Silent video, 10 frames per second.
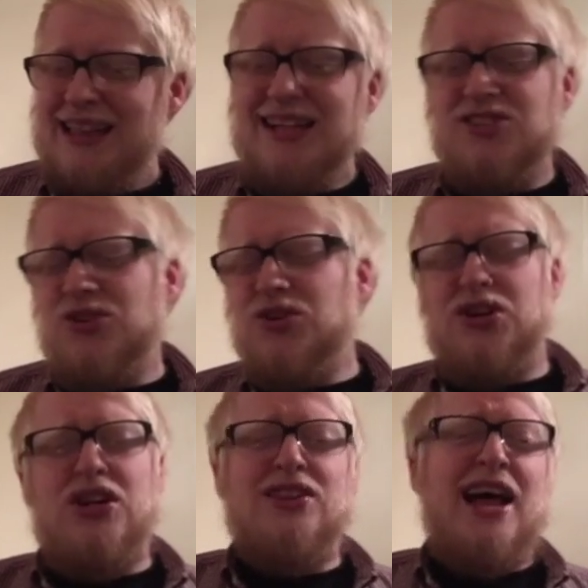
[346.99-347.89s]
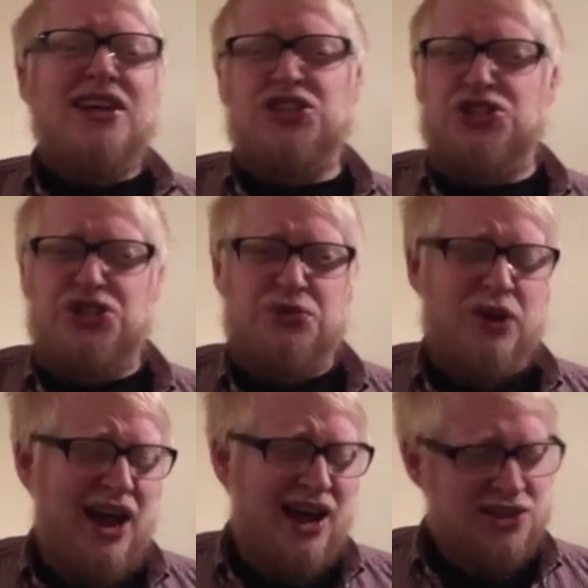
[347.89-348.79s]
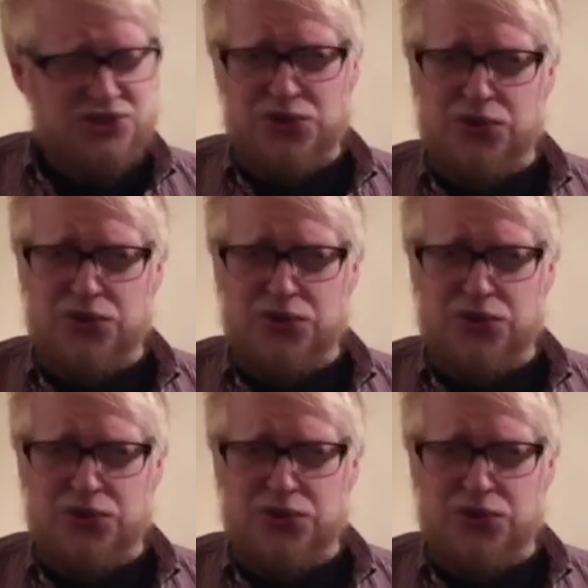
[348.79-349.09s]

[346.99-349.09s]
that's not going to last you at